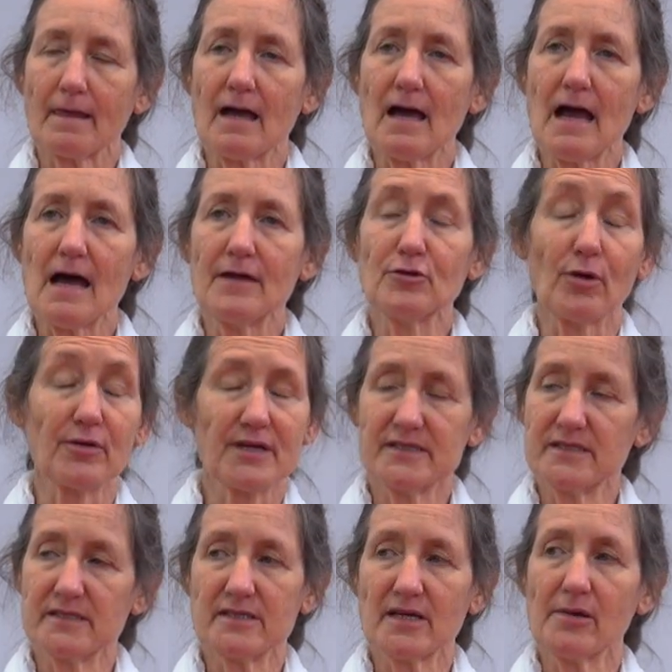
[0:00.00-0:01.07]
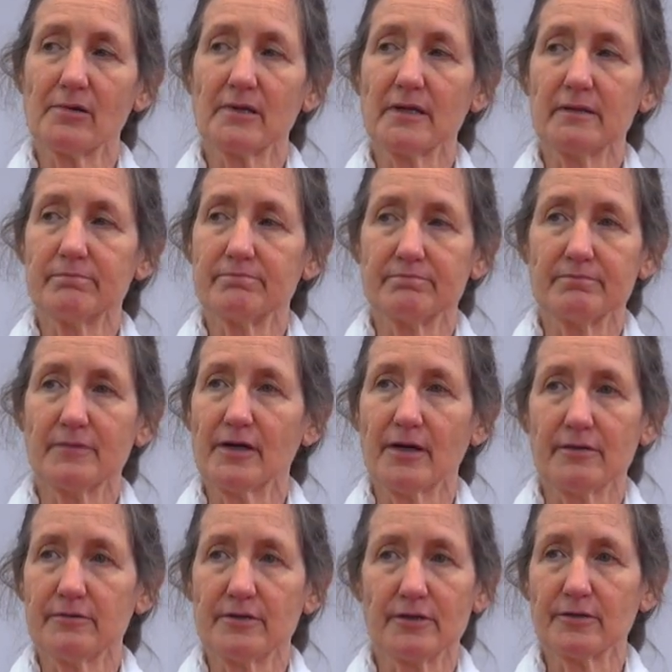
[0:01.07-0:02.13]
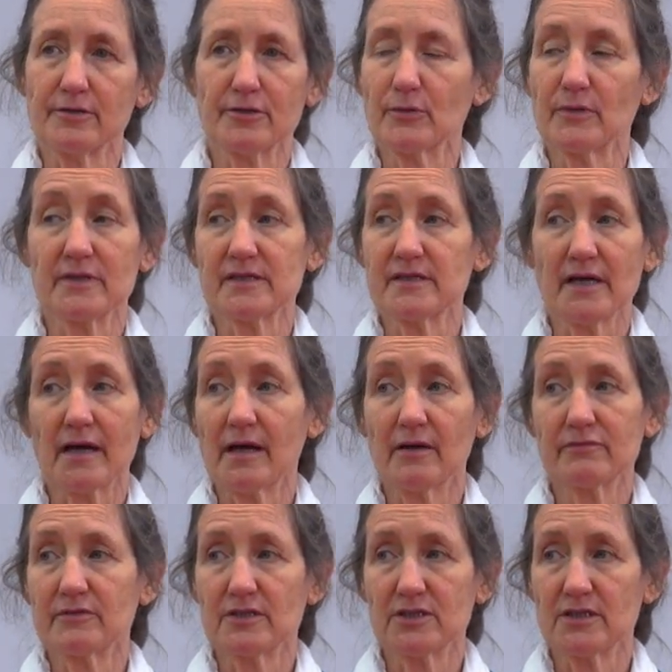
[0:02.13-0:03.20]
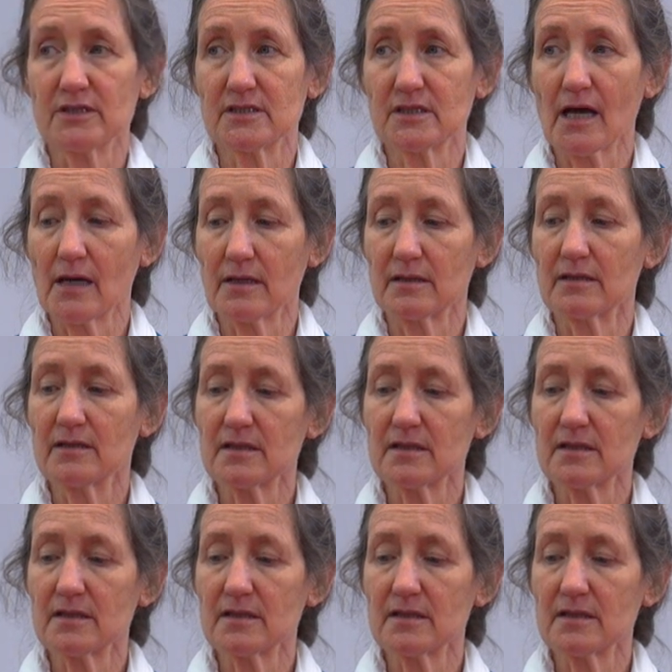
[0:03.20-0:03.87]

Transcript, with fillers: Not necessarily, you know, you could do it the day after she started.